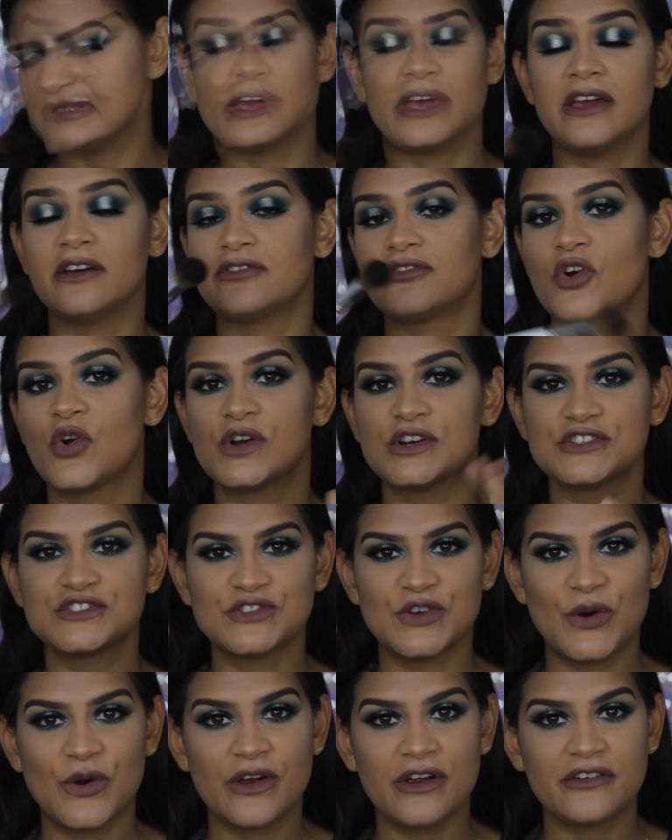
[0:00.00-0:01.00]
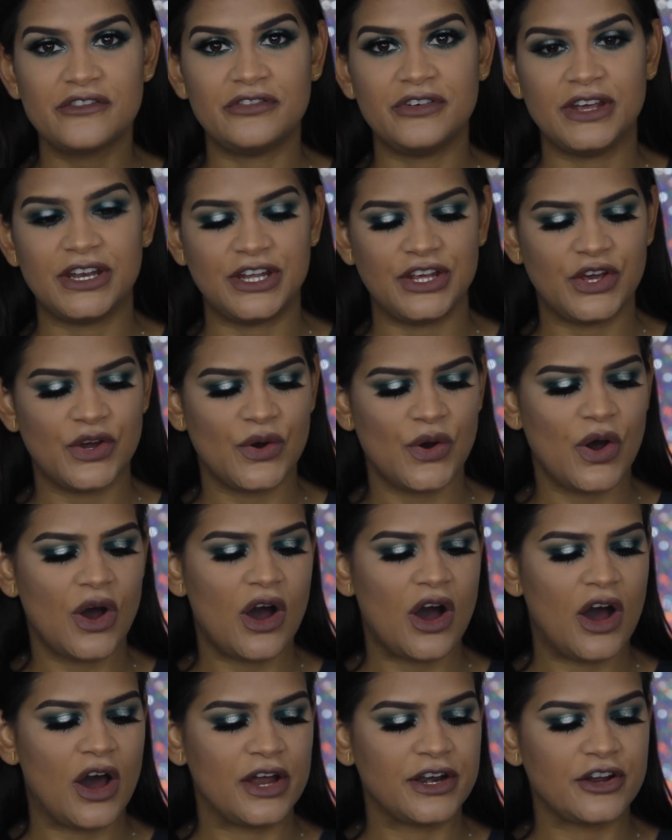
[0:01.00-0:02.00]
I of course saw her video
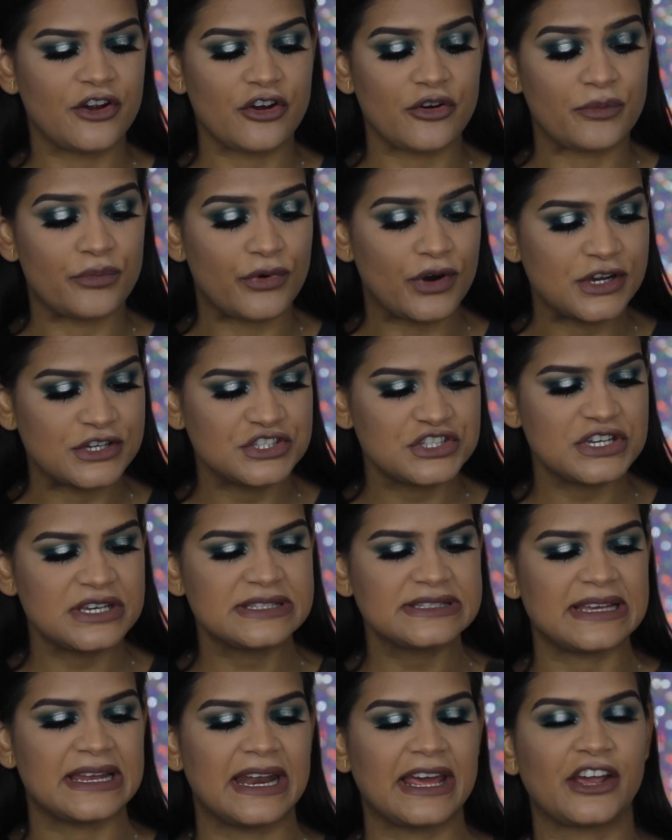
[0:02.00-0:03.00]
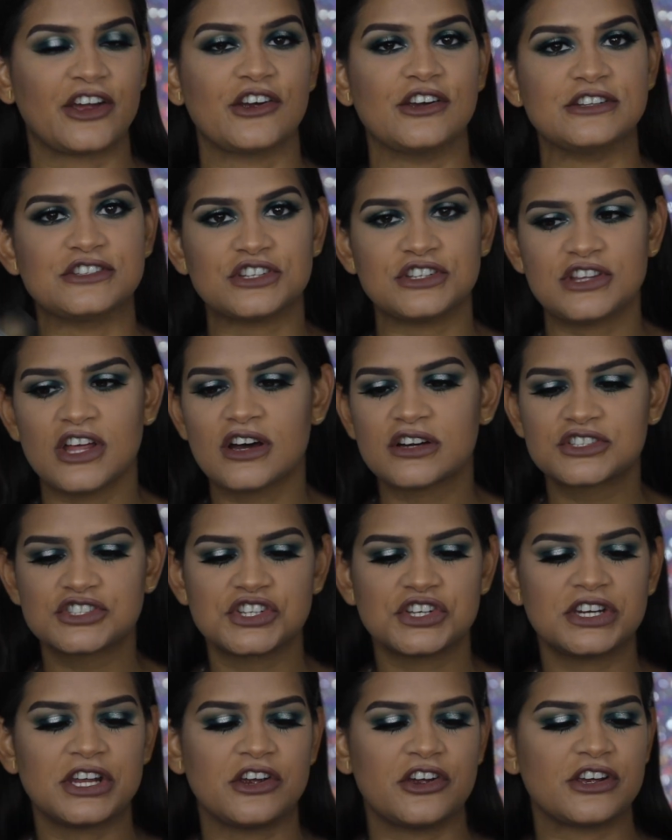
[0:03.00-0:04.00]
on her brushes and like her
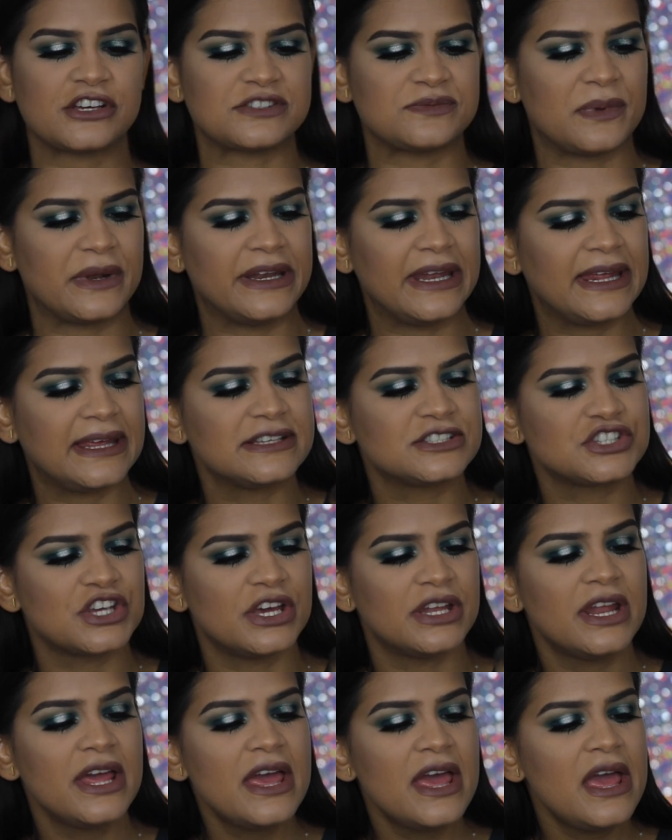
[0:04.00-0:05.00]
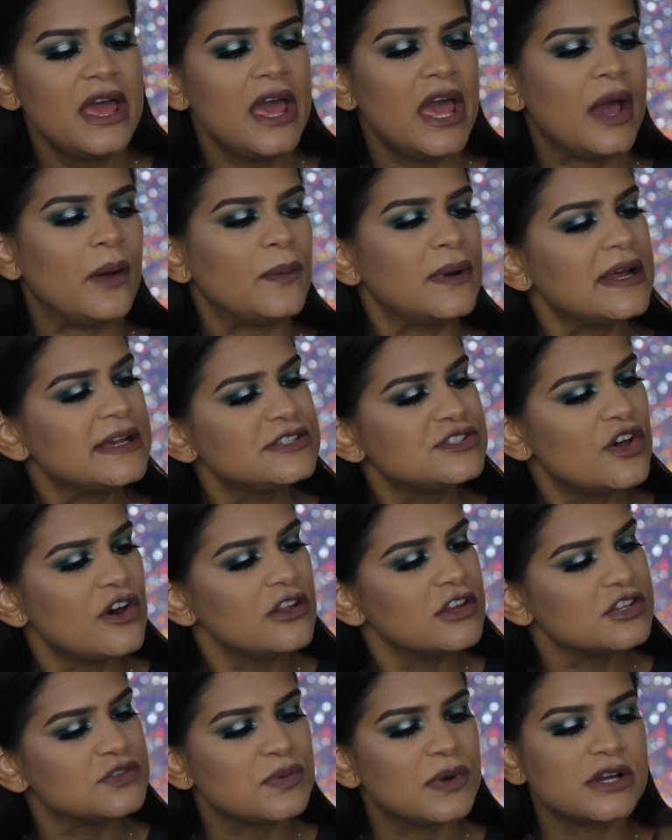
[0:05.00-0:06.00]
introduction, her explanation, and when I saw
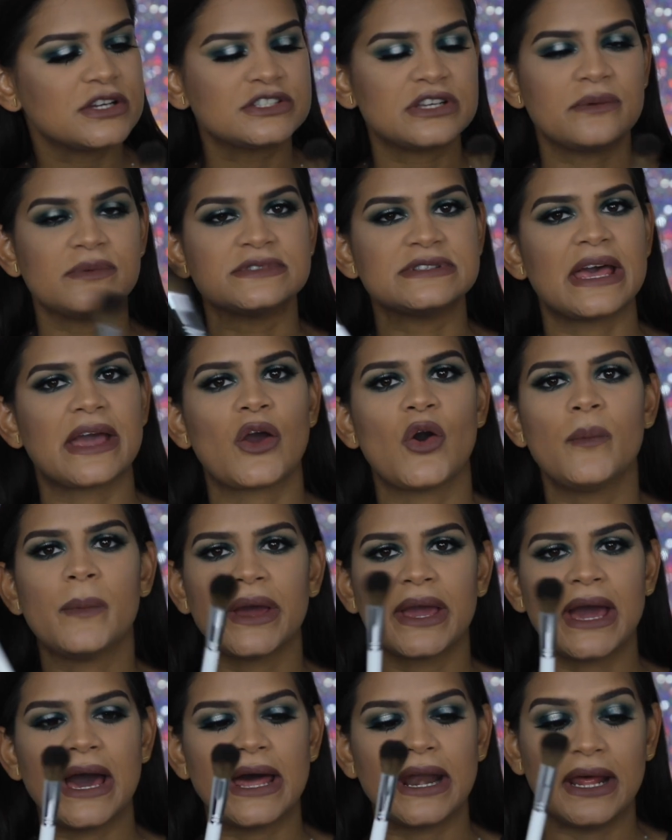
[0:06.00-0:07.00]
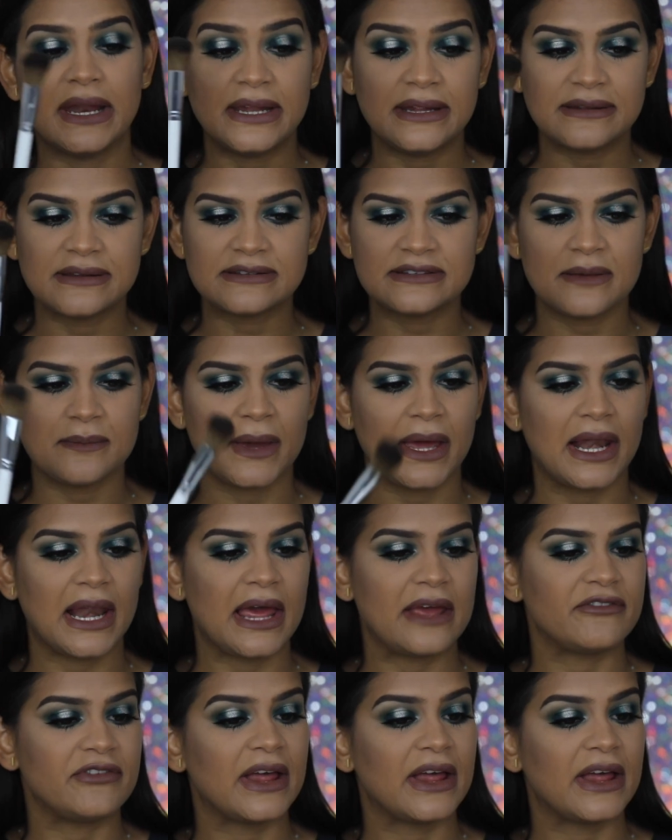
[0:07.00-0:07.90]
this brush I was like, oh my god, I need this in my life.